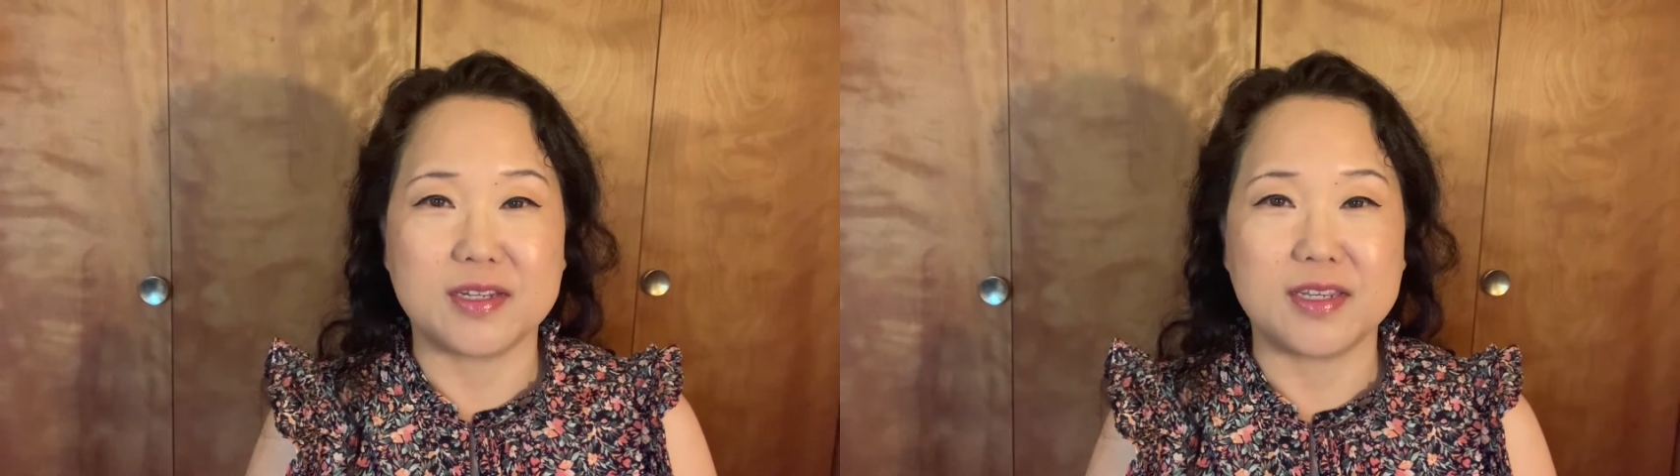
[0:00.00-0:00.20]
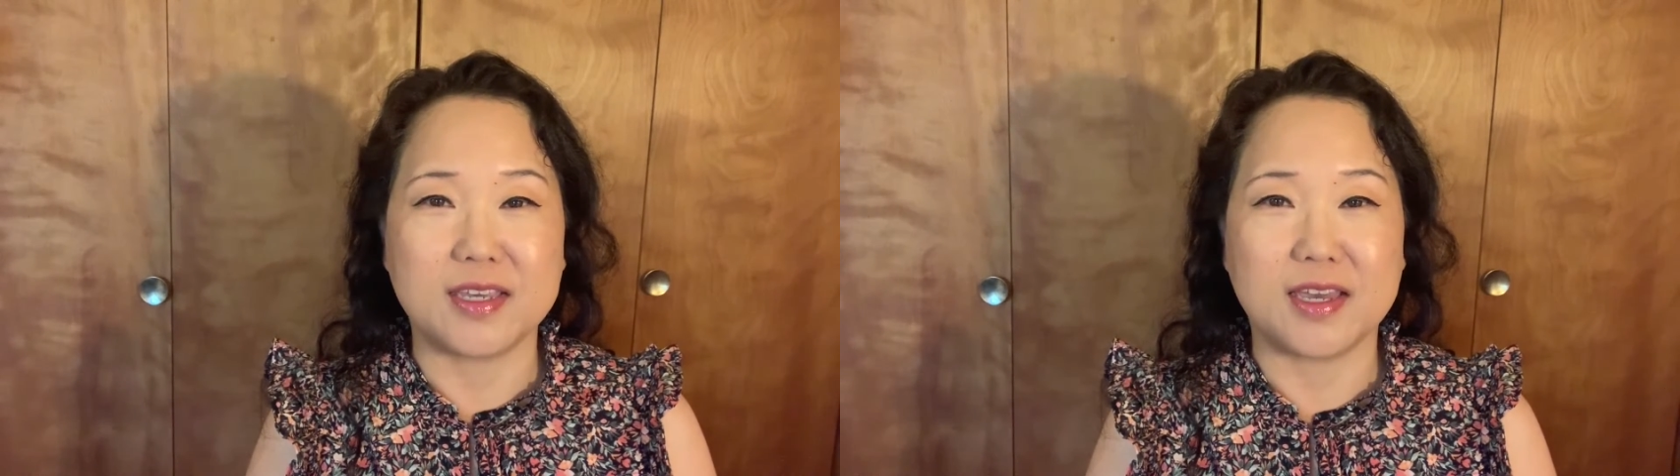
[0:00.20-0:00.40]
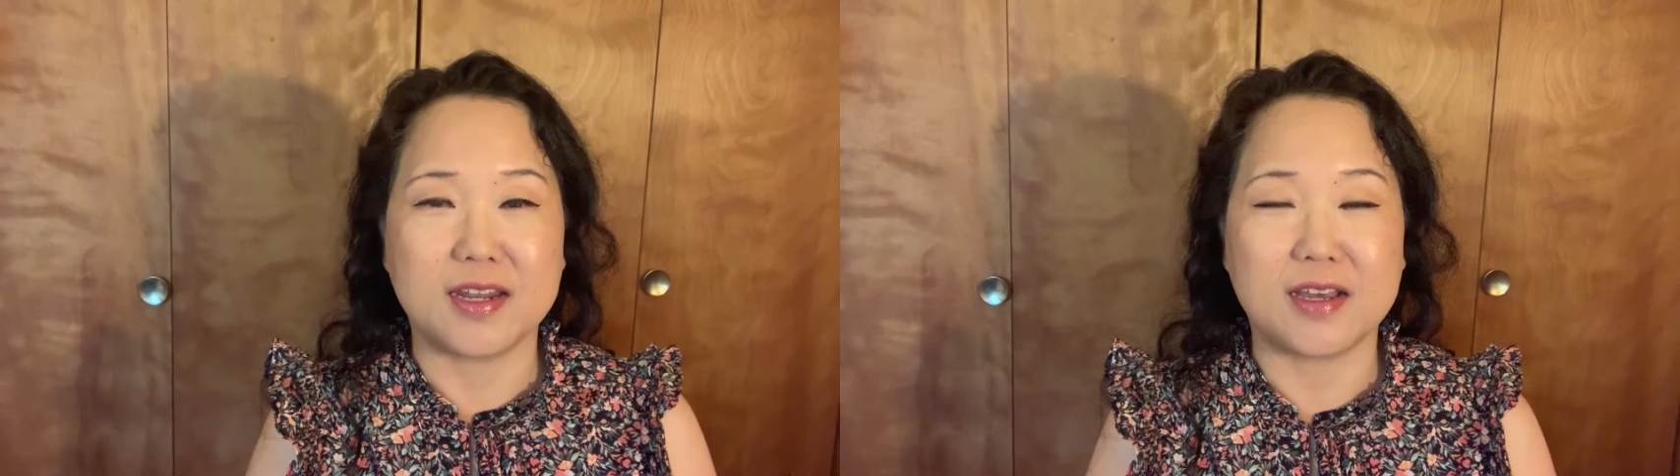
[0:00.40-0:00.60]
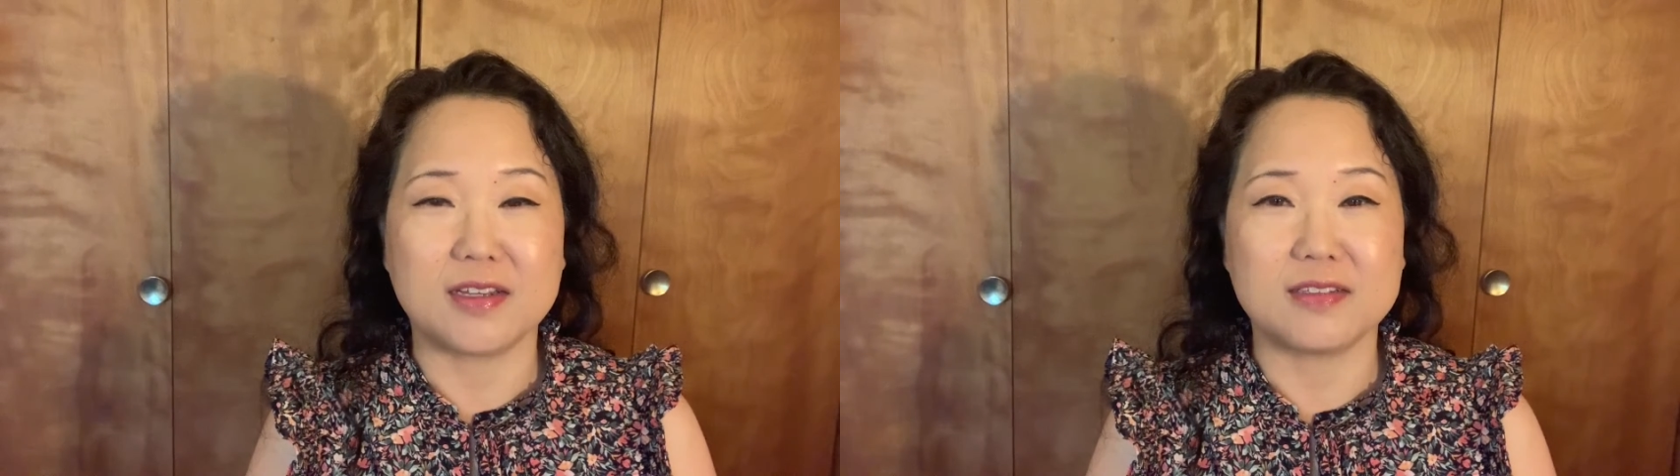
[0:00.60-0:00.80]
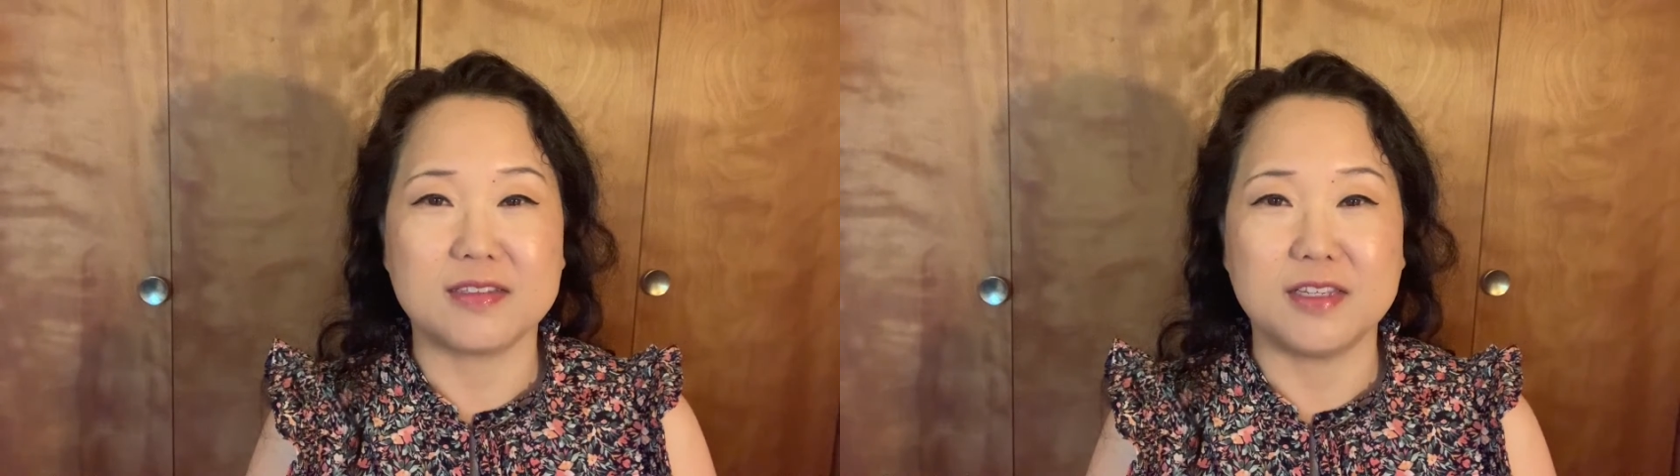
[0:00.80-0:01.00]
He
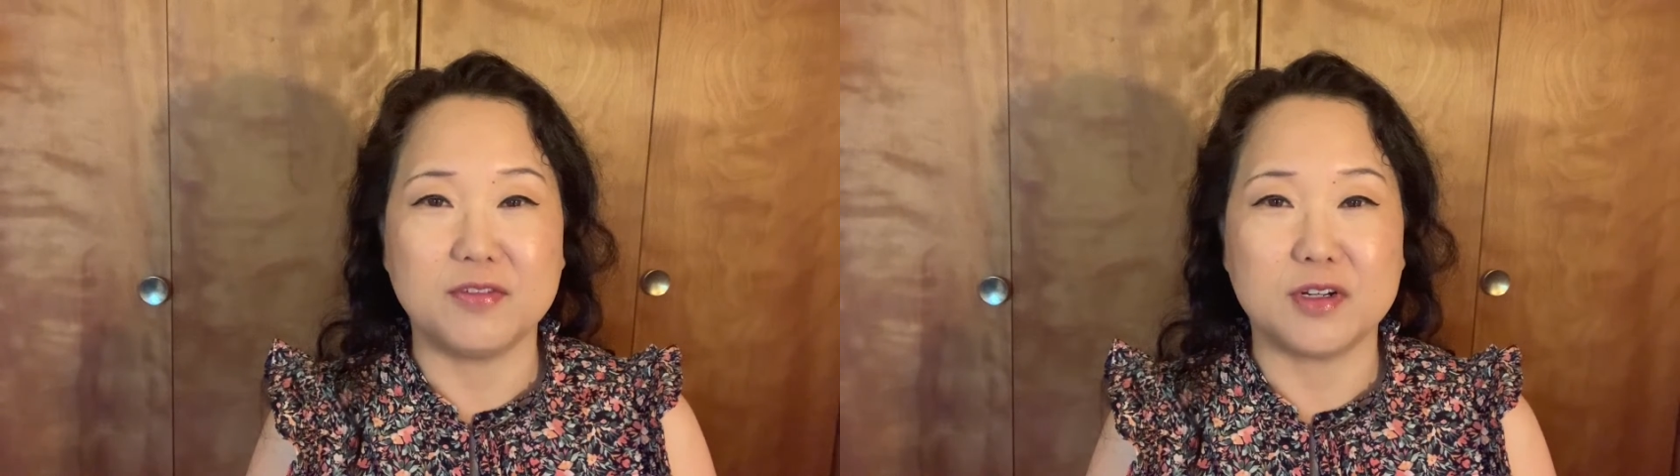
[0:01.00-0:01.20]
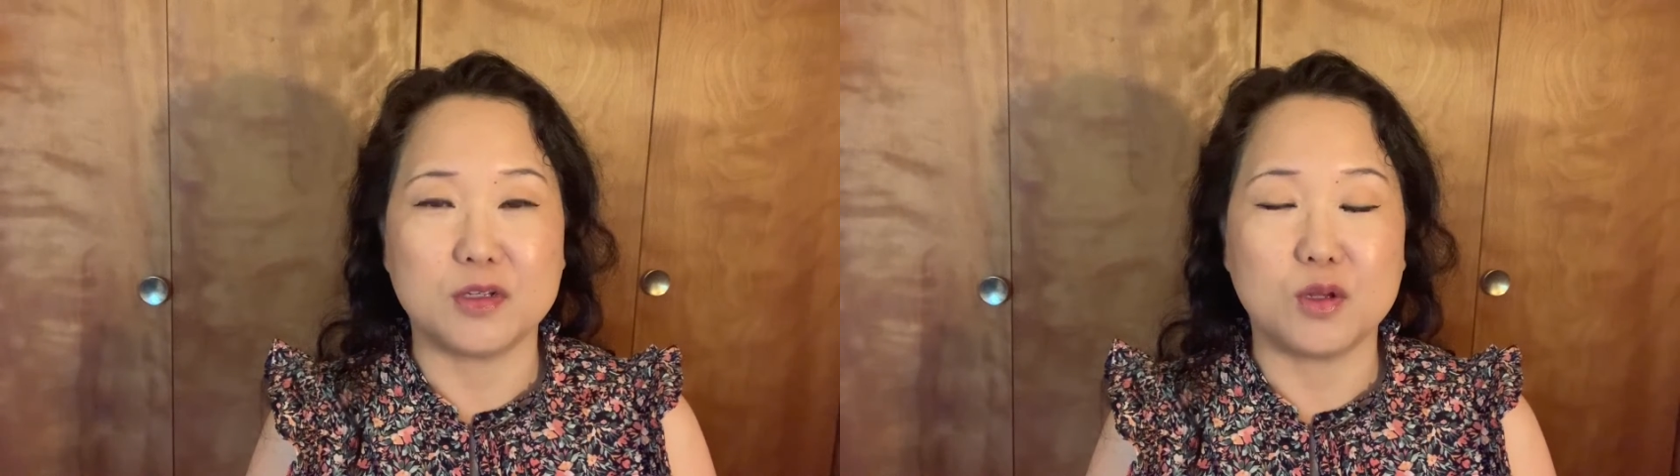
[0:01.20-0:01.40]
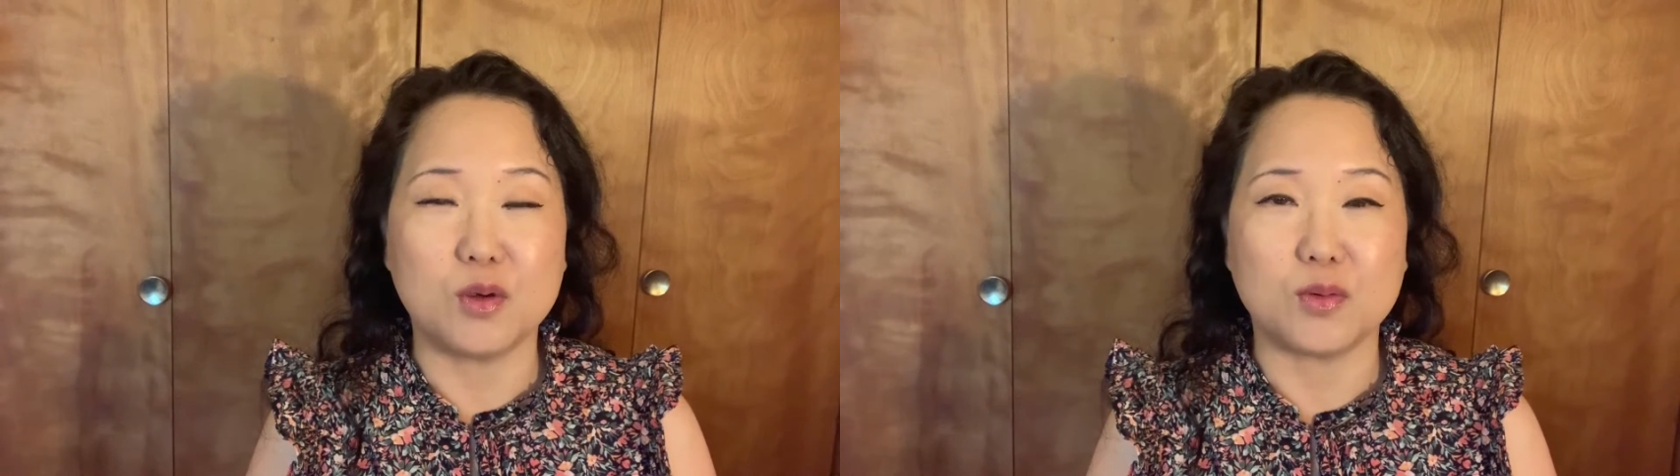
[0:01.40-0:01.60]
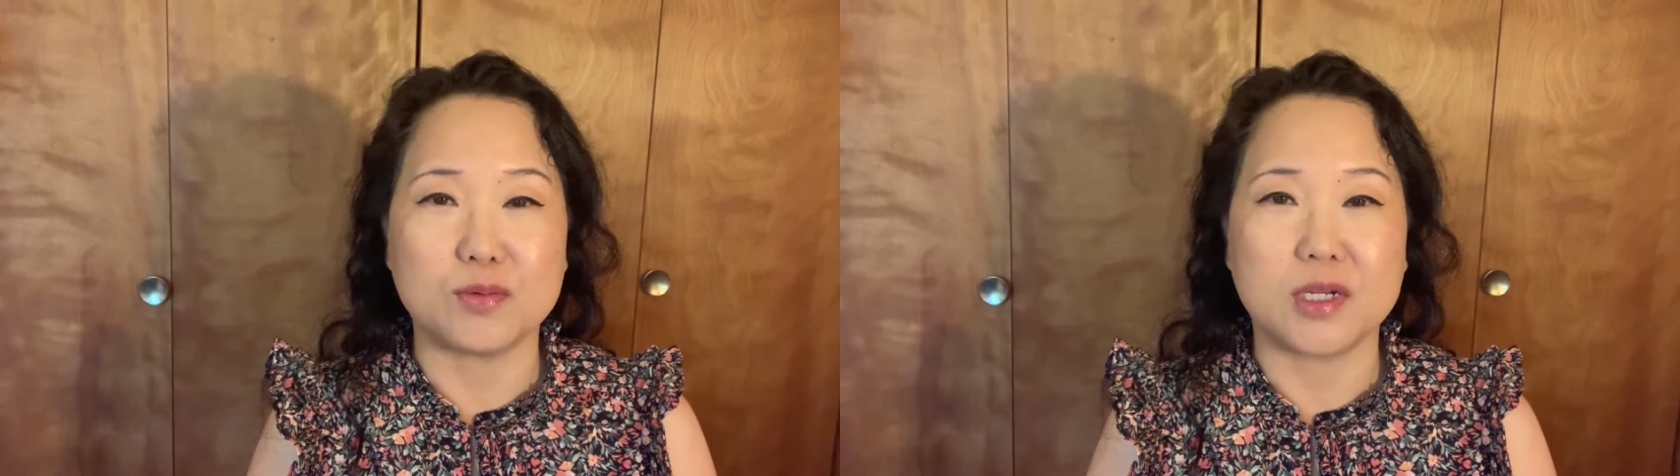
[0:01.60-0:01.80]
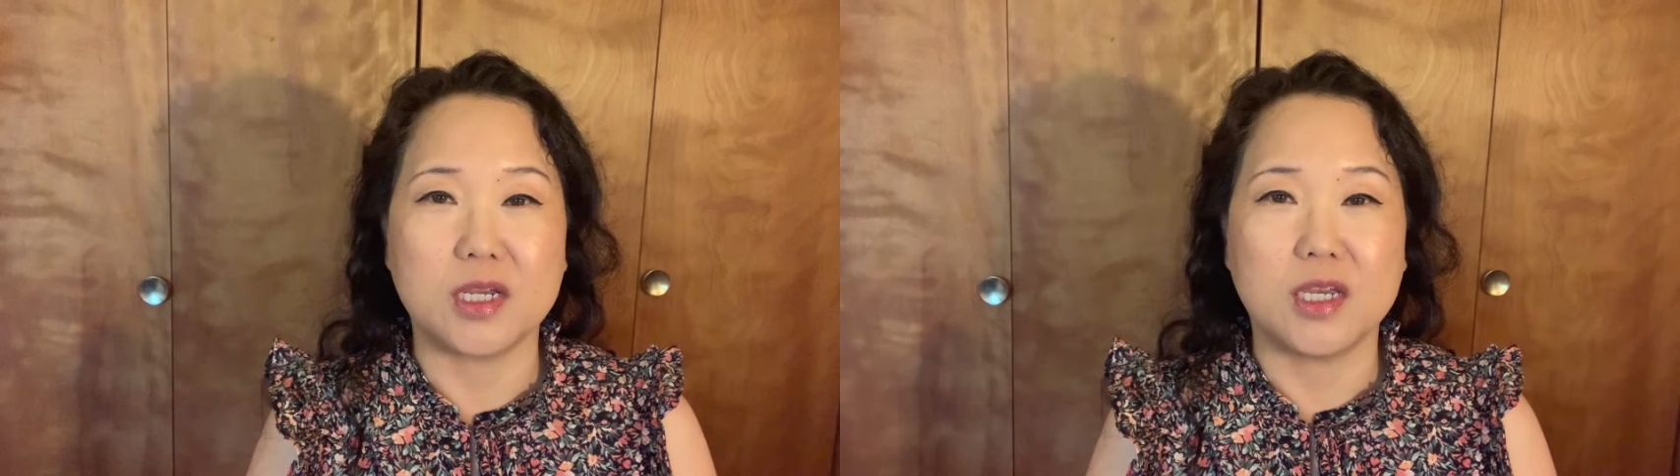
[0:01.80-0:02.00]
cannot leave it alone.